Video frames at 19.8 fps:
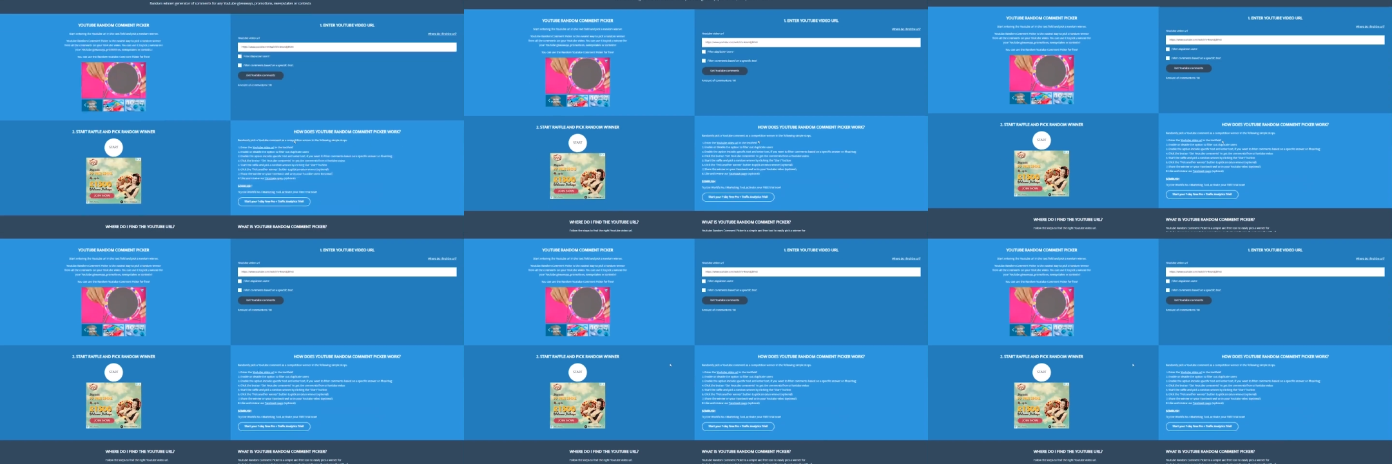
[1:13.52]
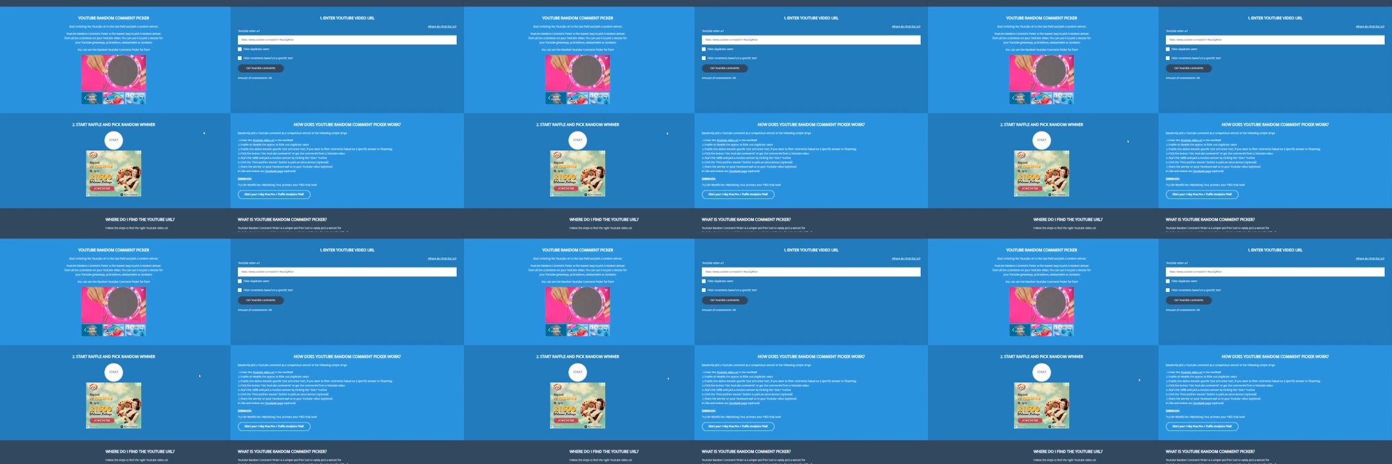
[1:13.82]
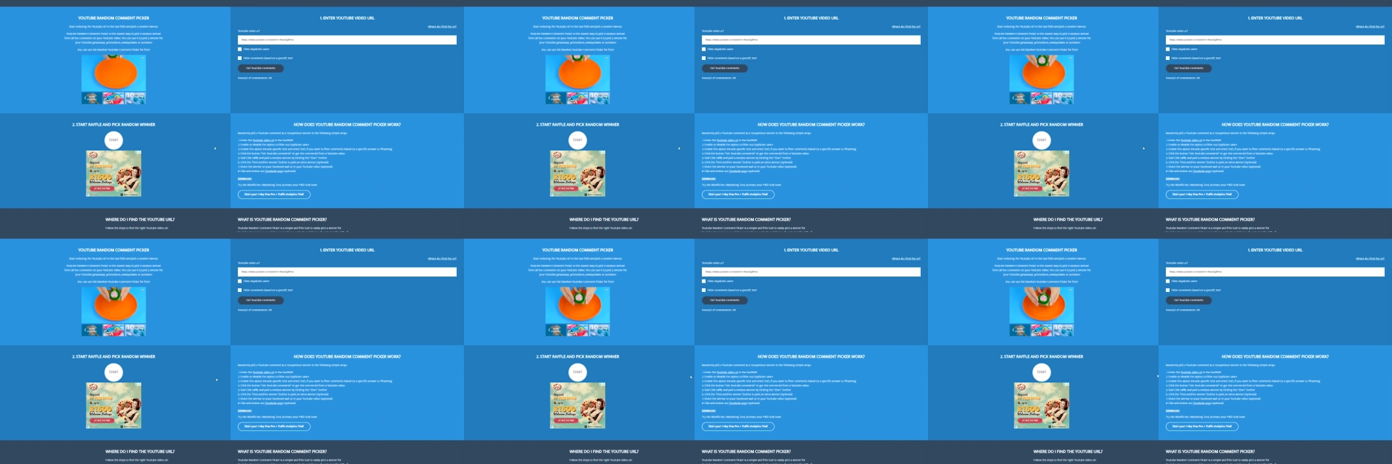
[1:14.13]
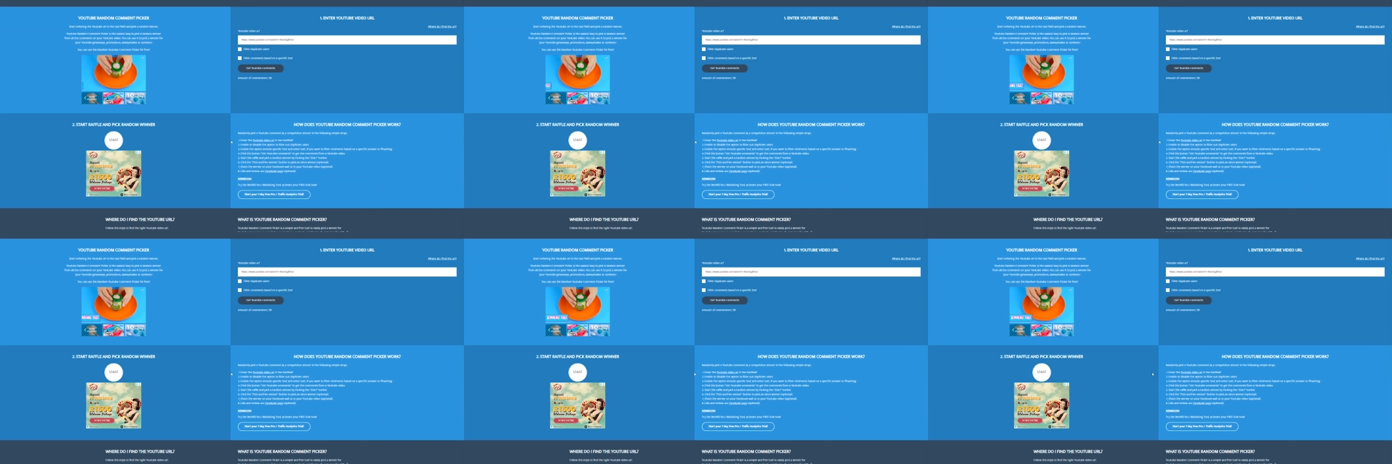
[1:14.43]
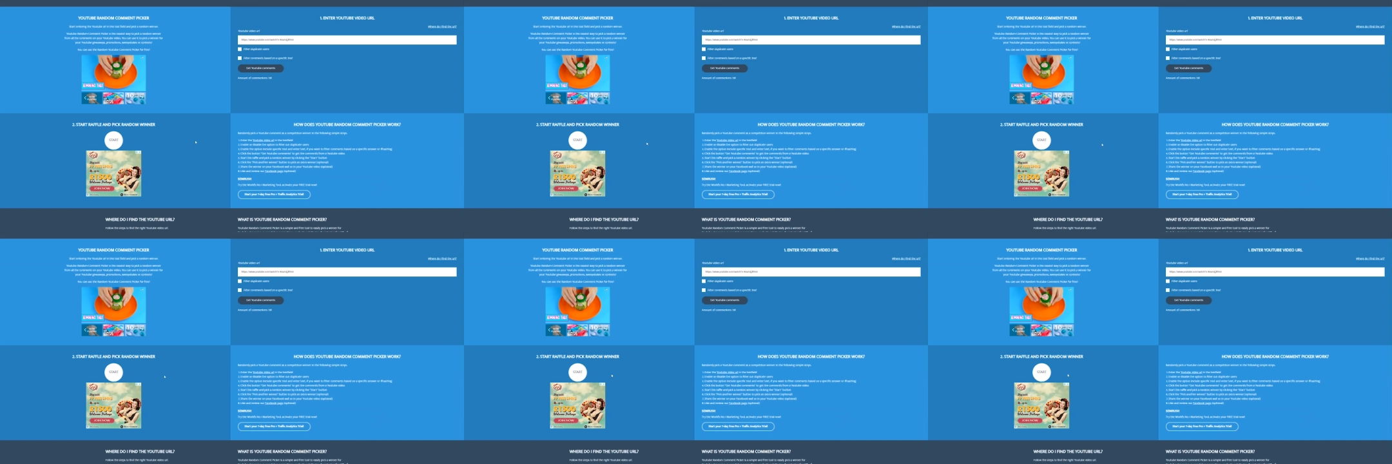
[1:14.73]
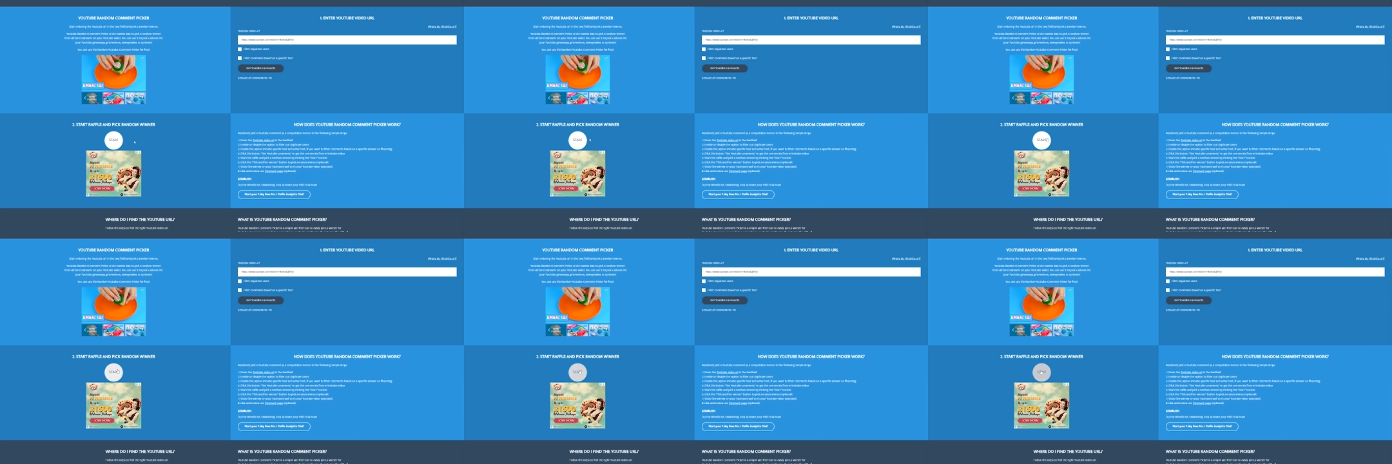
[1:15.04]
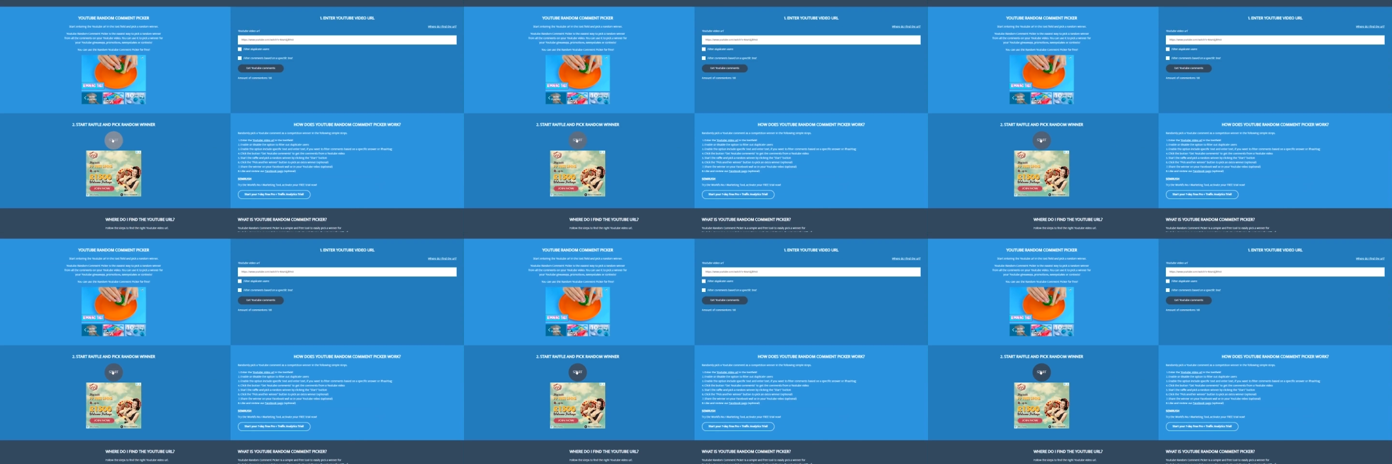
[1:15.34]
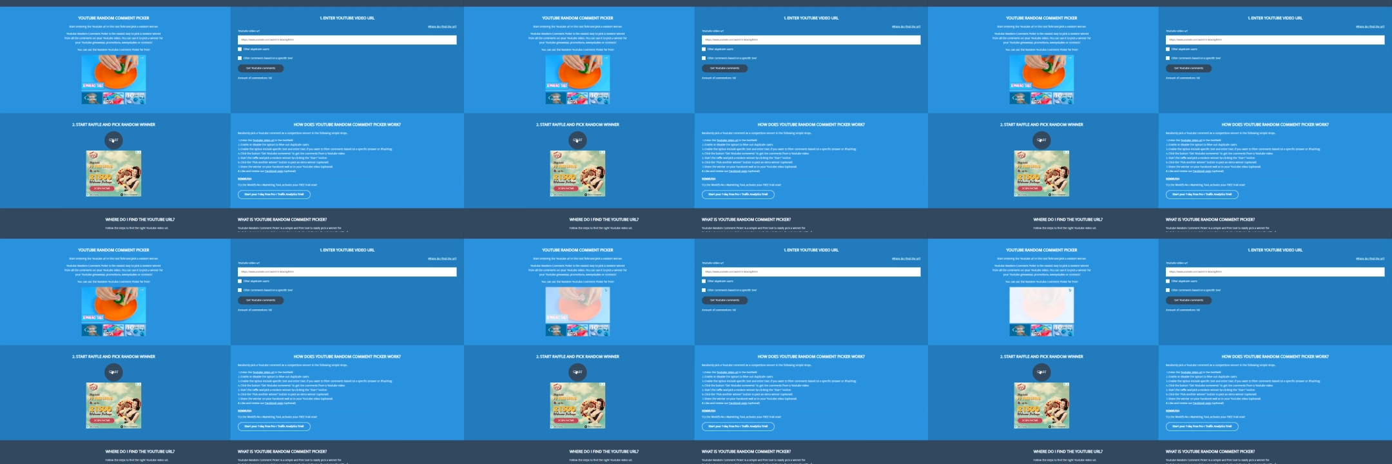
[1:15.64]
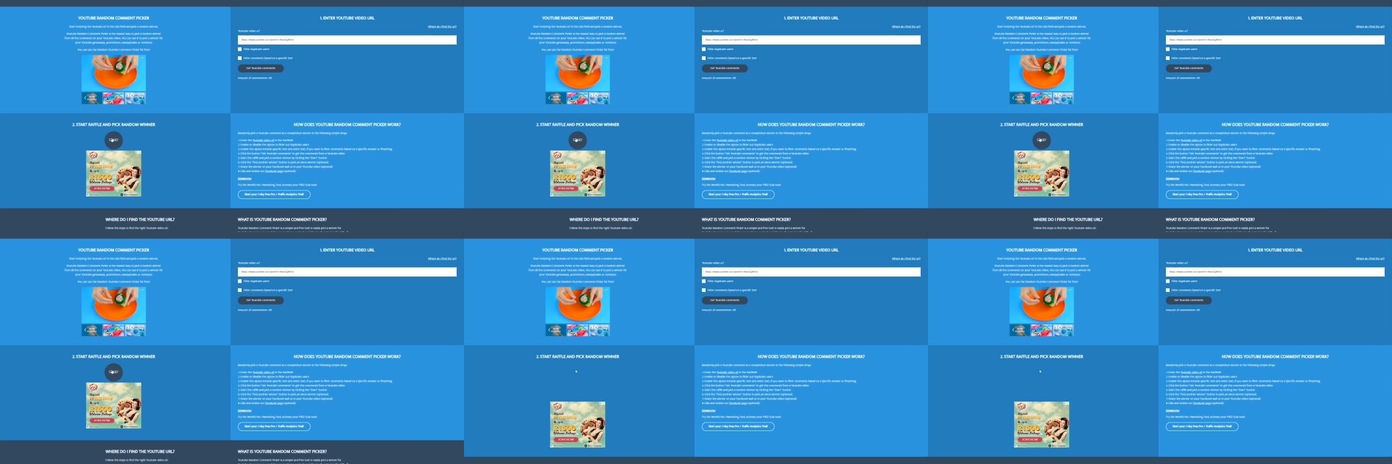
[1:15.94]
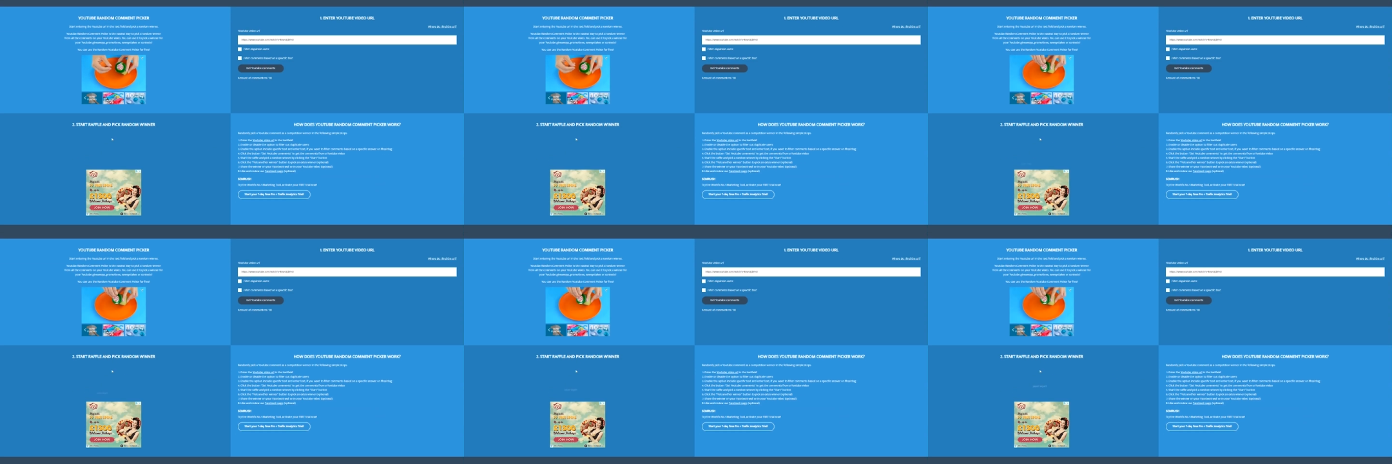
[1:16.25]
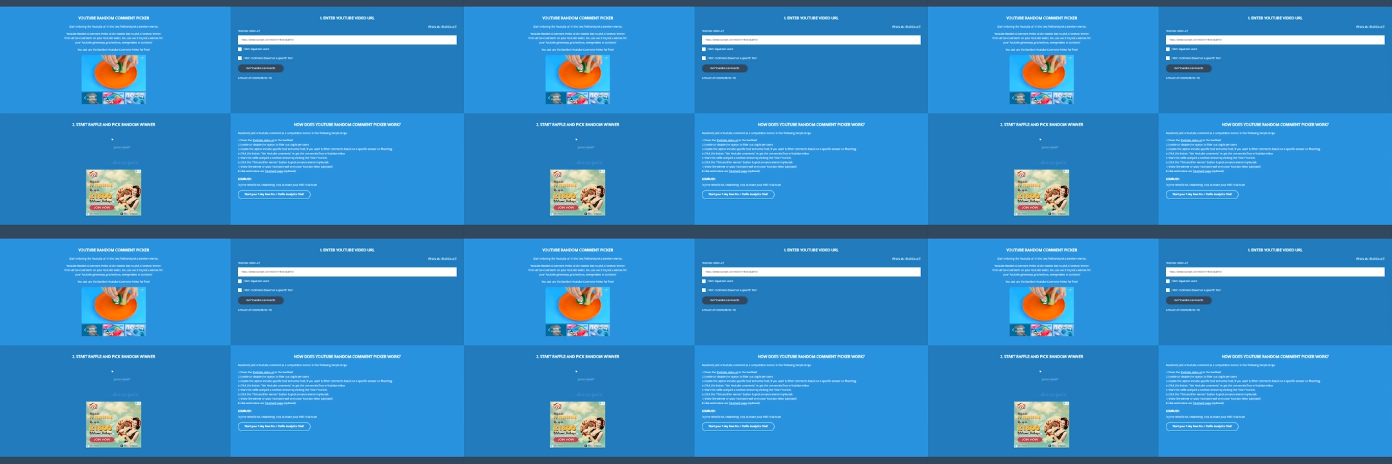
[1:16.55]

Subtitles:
(no speaker visible)